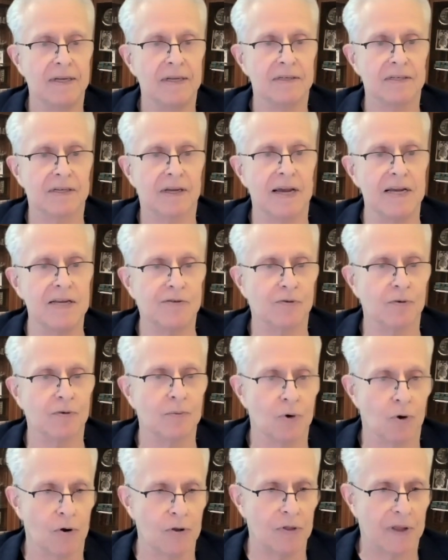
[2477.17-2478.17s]
It's a case from
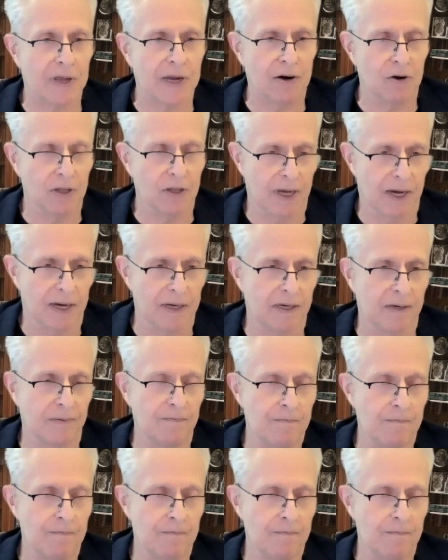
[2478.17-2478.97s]
North Carolina,